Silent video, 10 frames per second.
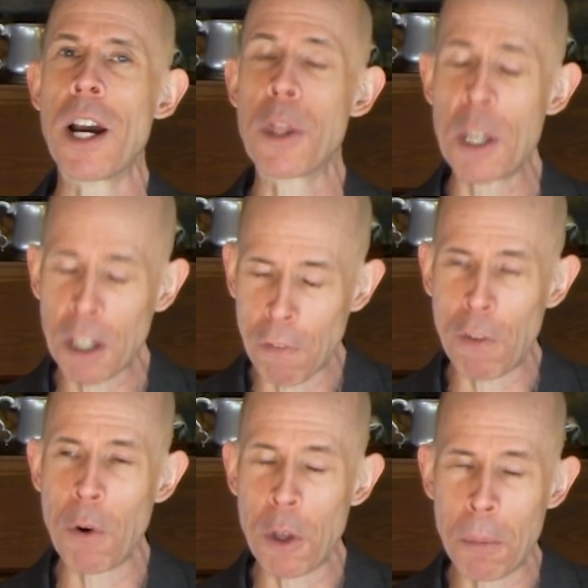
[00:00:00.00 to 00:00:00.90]
I think a
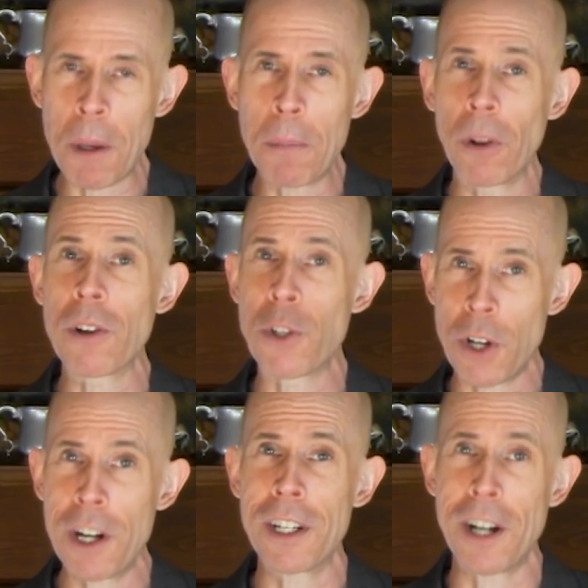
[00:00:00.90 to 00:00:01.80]
few other people are
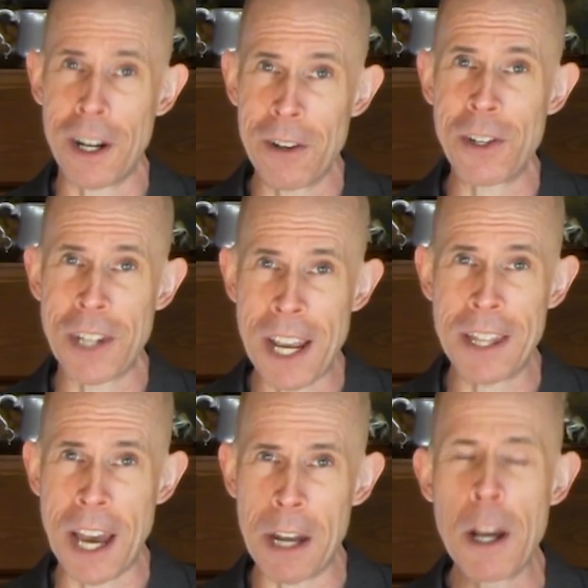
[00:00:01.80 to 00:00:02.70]
starting to
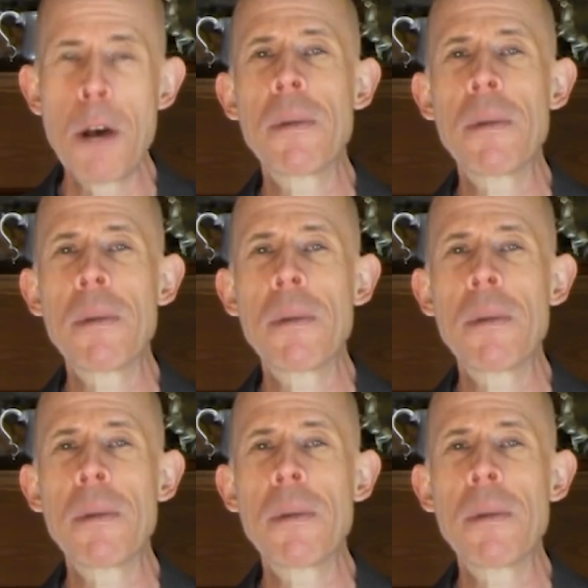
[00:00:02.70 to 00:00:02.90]
understand that,